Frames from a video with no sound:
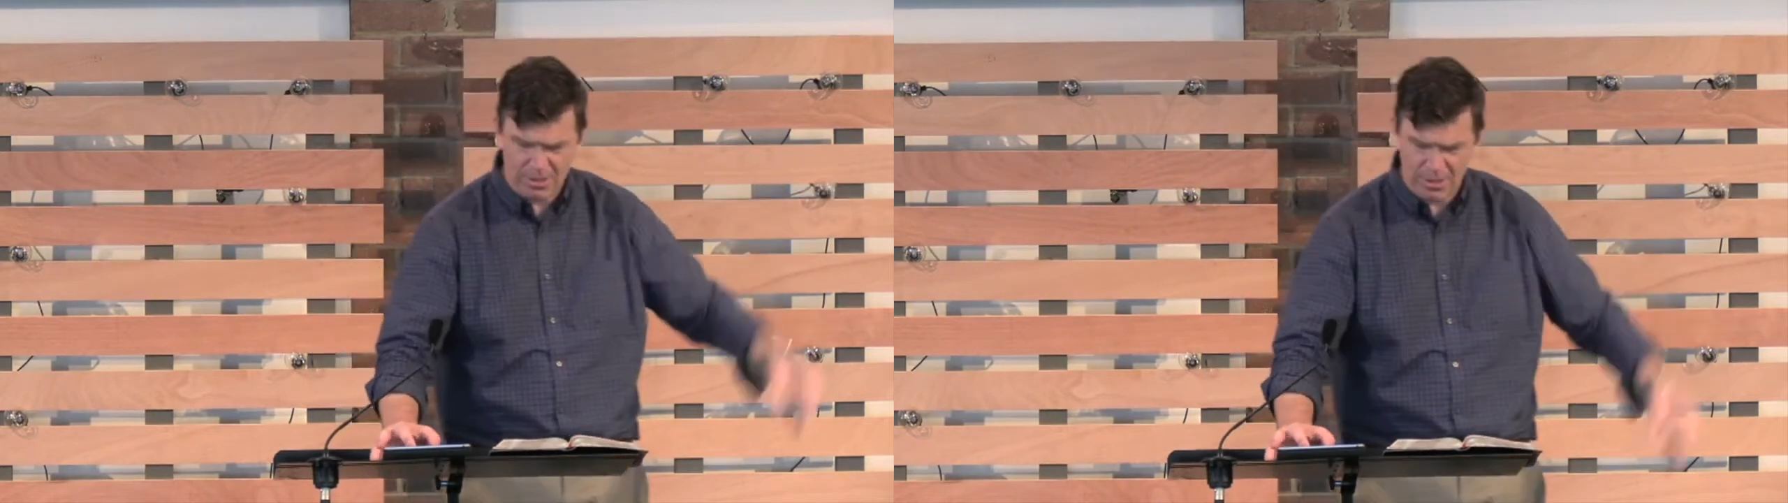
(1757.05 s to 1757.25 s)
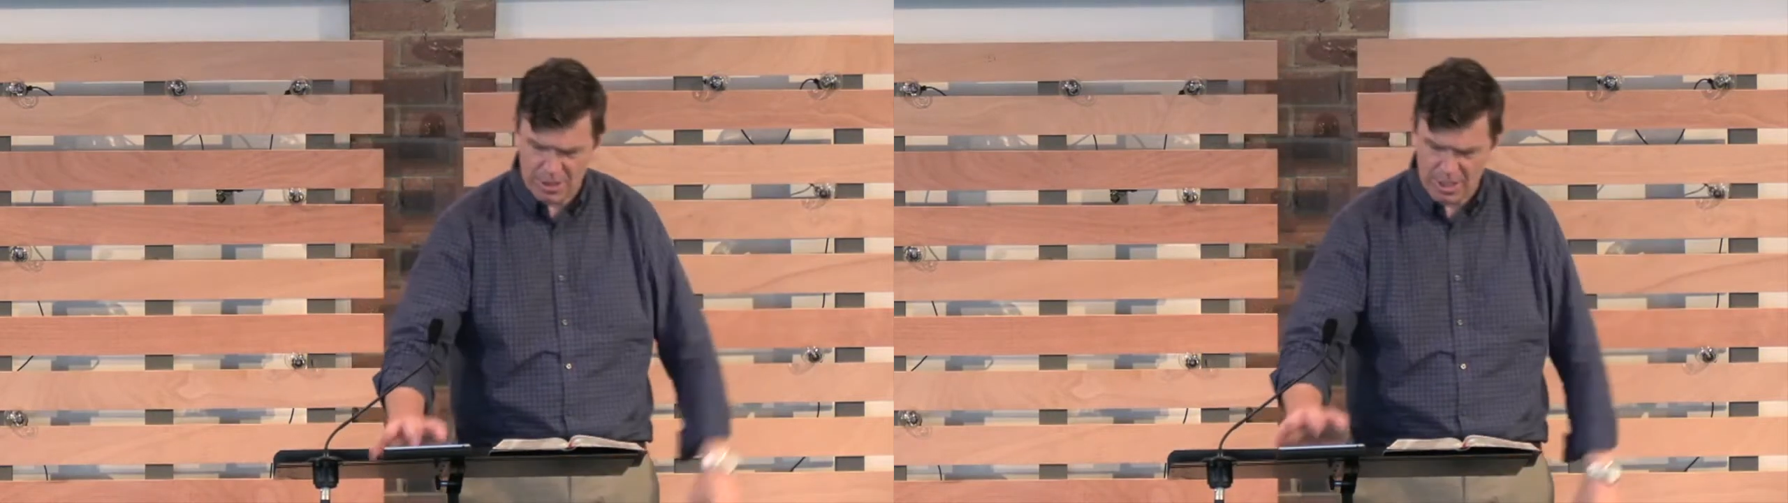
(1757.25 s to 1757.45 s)

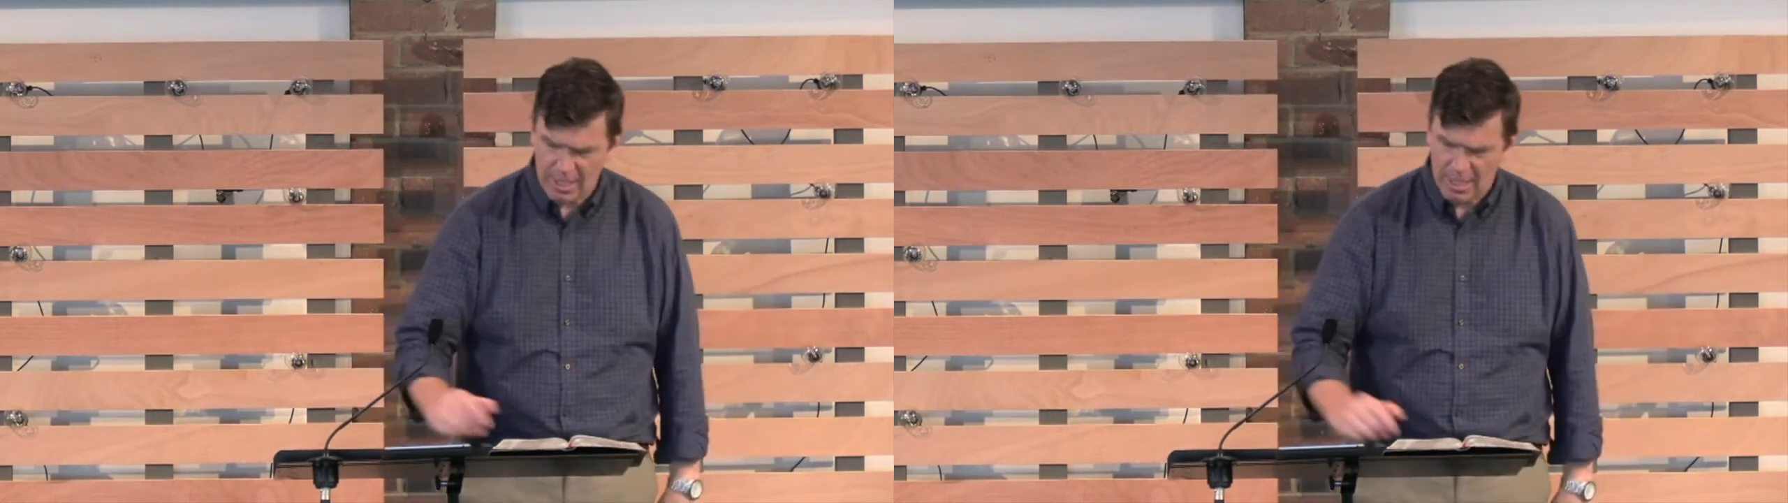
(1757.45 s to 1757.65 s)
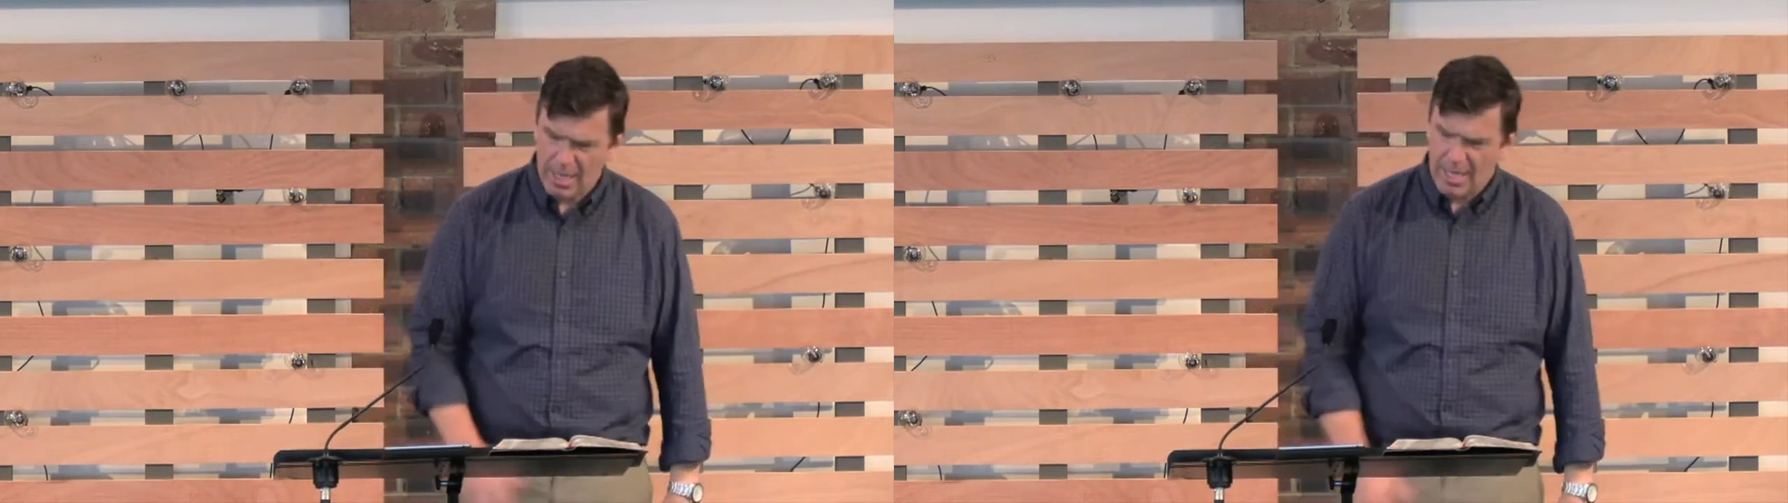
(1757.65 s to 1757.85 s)
isn't she?
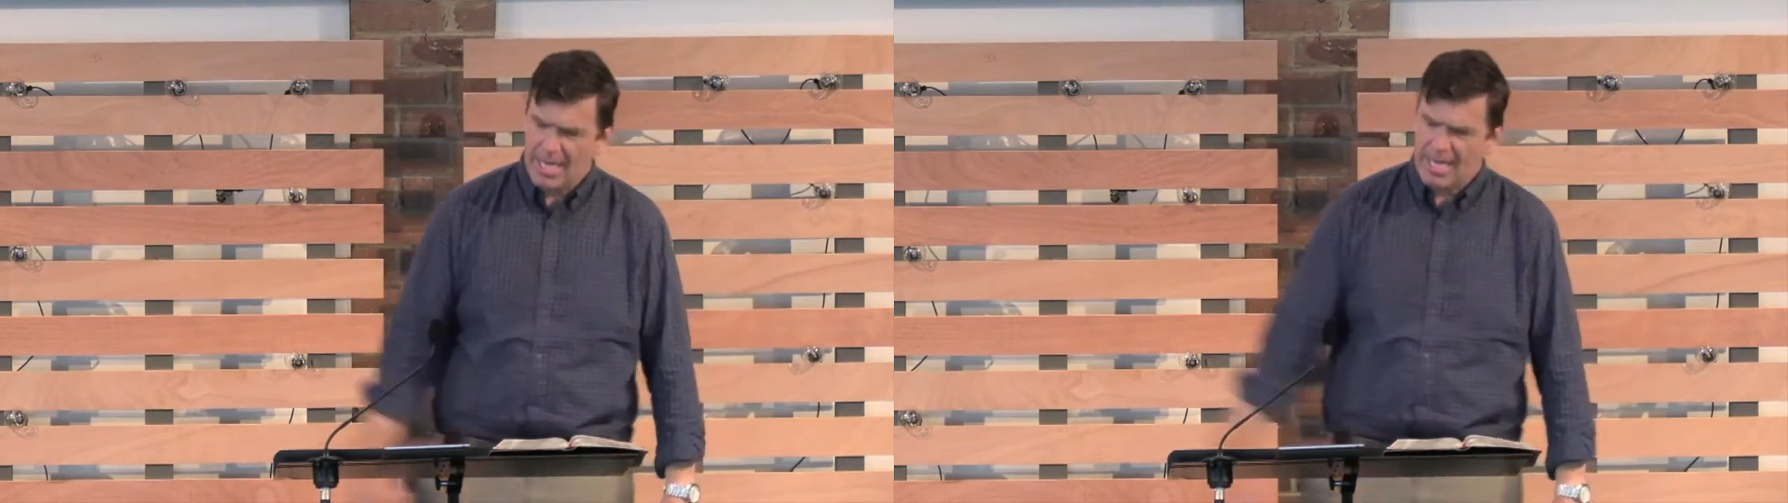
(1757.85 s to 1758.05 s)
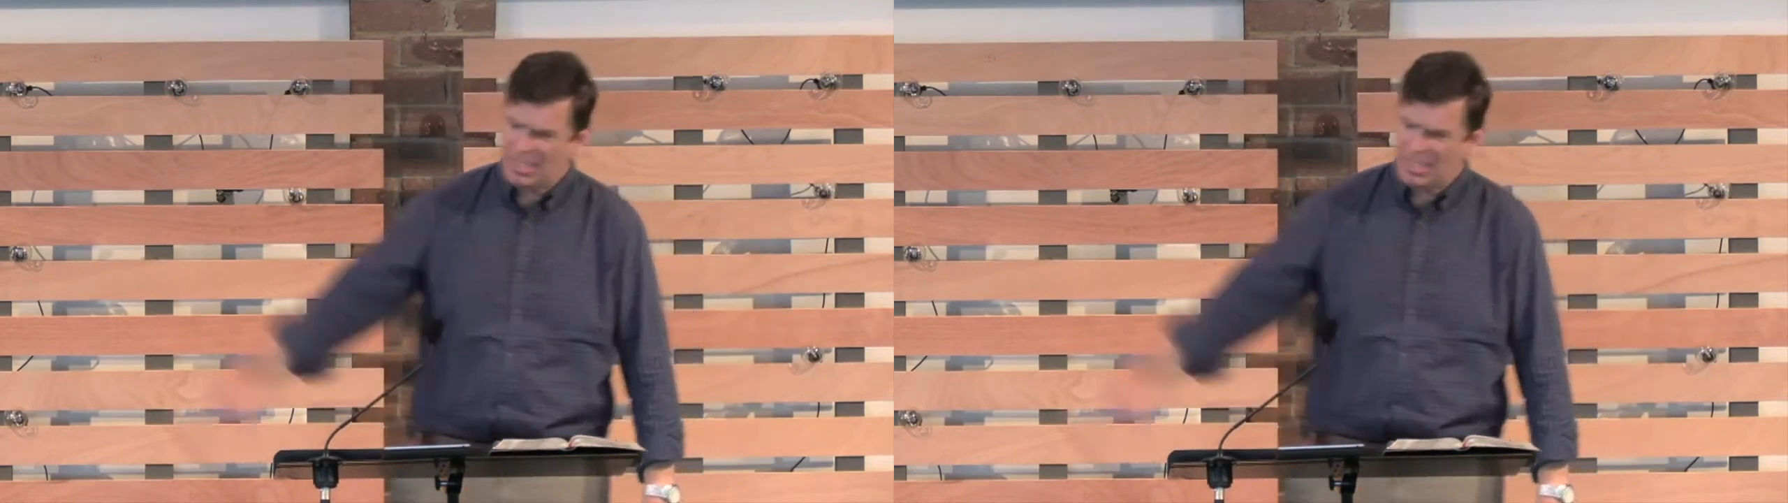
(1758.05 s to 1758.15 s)
He